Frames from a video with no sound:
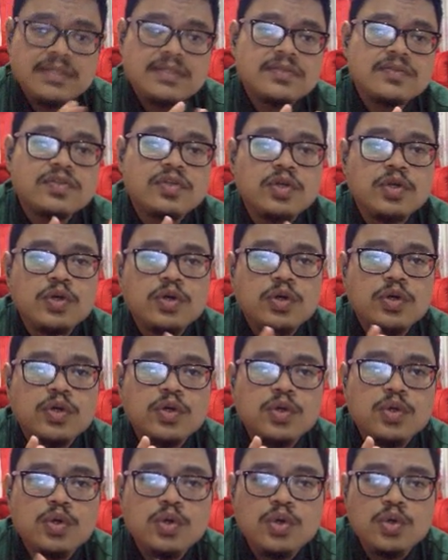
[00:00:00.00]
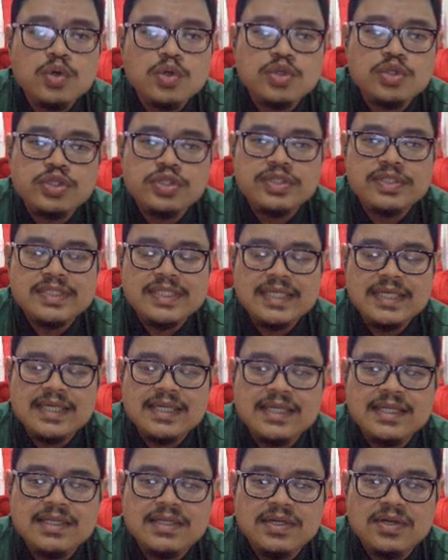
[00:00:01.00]
So, who do you
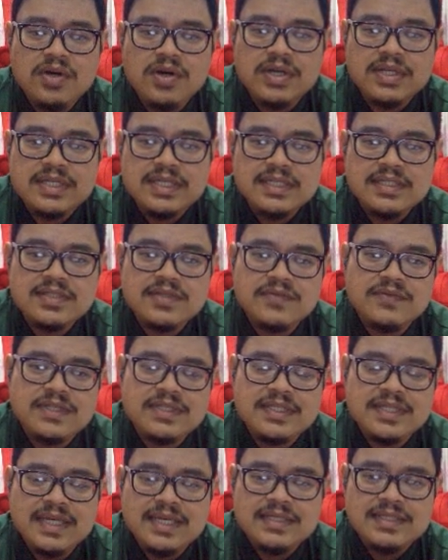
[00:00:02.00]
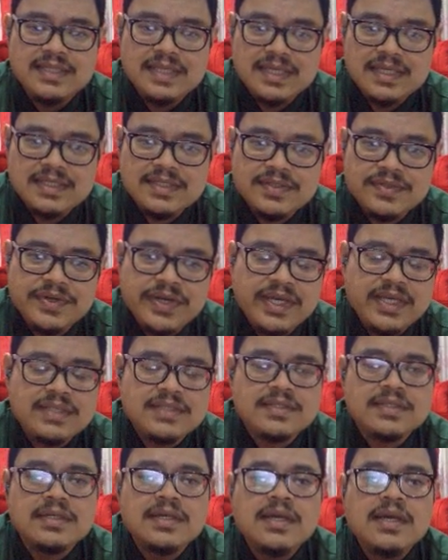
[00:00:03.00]
think the audience of the text is, right?
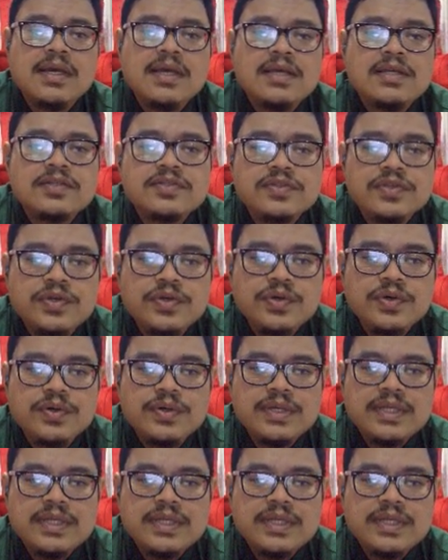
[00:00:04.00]
So,